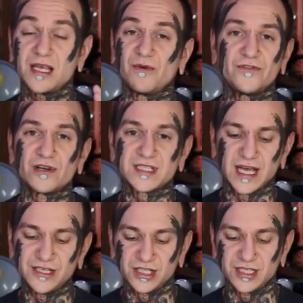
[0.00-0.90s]
some of your
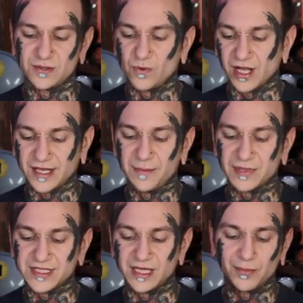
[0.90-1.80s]
sketches as well. Keep
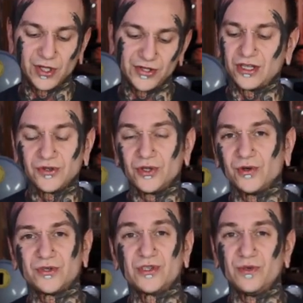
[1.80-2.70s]
it simple, don't
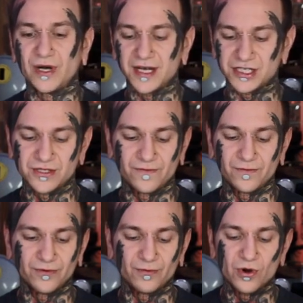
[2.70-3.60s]
do too much of
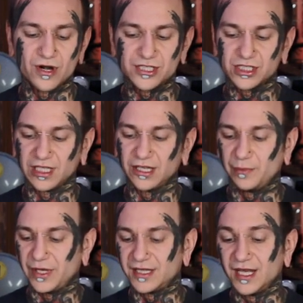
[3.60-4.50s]
work, just a
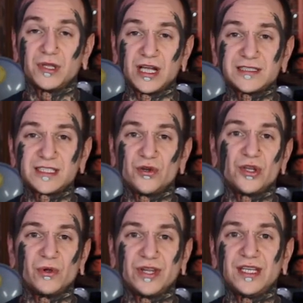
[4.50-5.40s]
little bit. But also
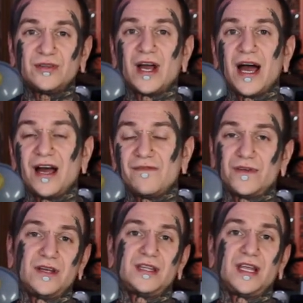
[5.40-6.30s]
you will need to have
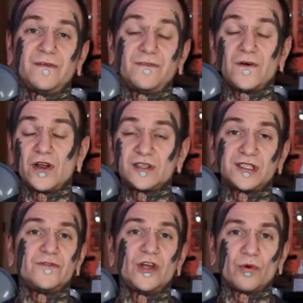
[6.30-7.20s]
the photos
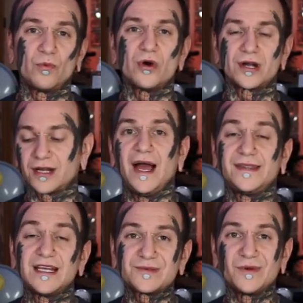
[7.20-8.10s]
of your work,
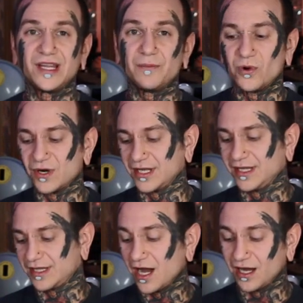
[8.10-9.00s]
and that's really
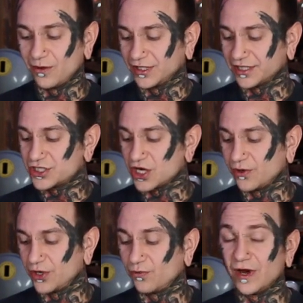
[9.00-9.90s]
important. I wanted to show
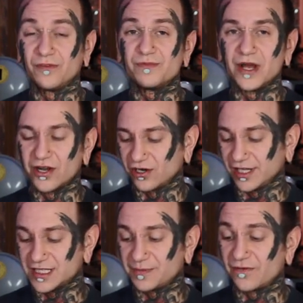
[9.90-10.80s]
you one of my
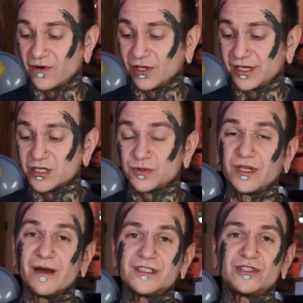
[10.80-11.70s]
earliest portfolios,
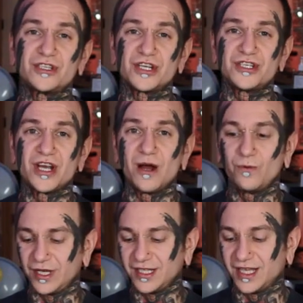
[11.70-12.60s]
what I was searching
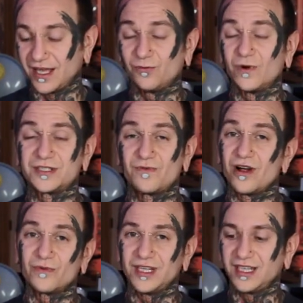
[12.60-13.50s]
job with and what's
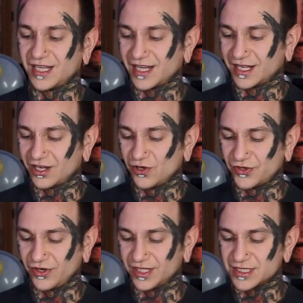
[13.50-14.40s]
wrong with it. I can go
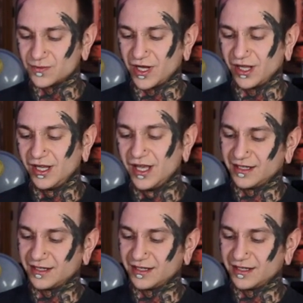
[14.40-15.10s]
through it as well.